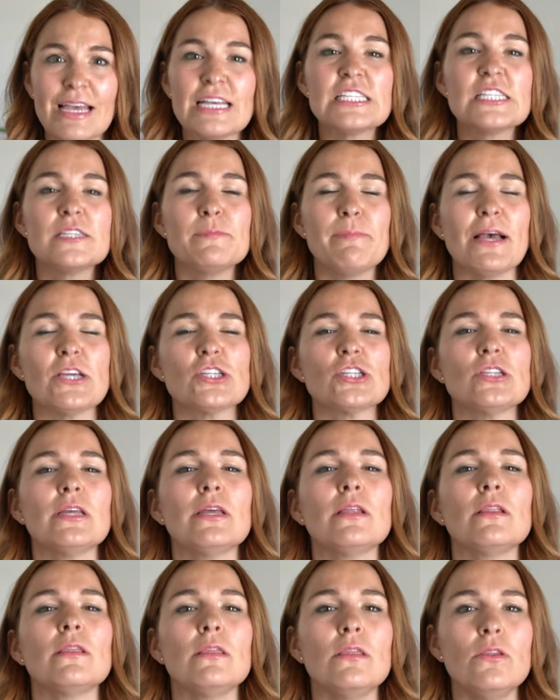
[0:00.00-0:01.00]

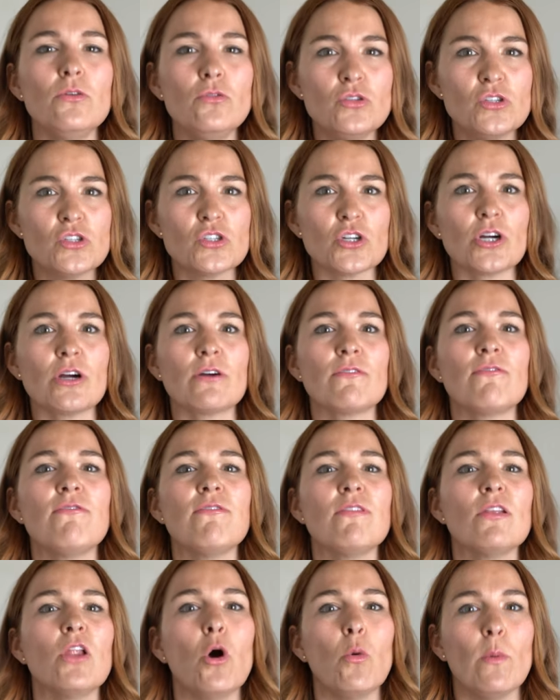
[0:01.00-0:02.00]
especially looser,
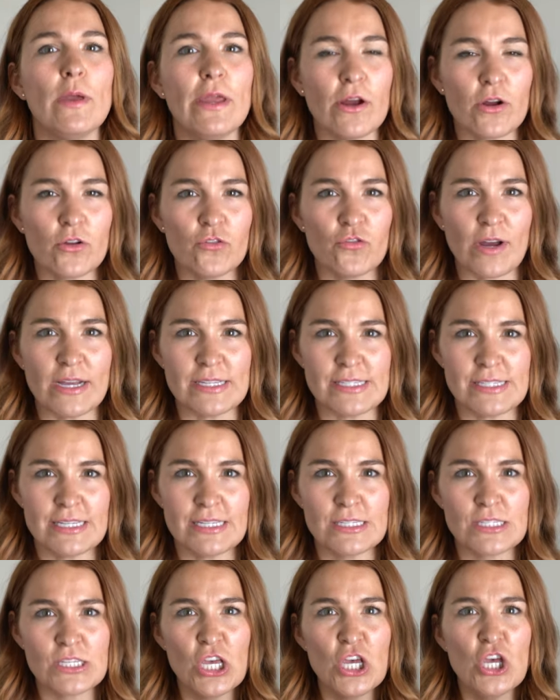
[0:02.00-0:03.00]
flowier
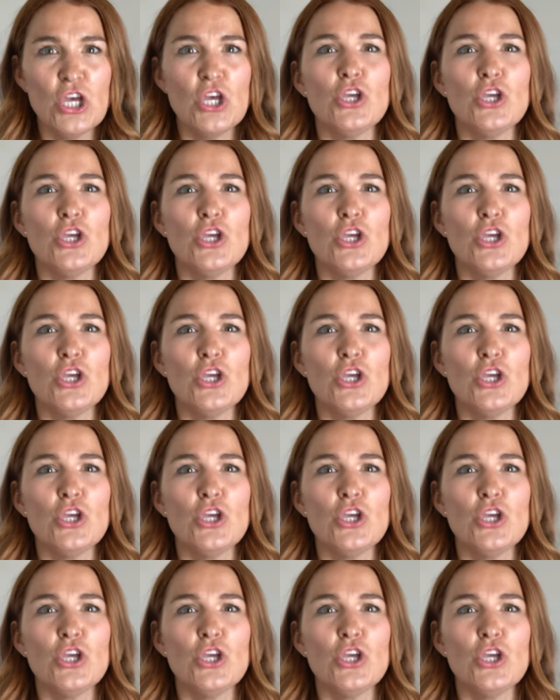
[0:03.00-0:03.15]
dresses.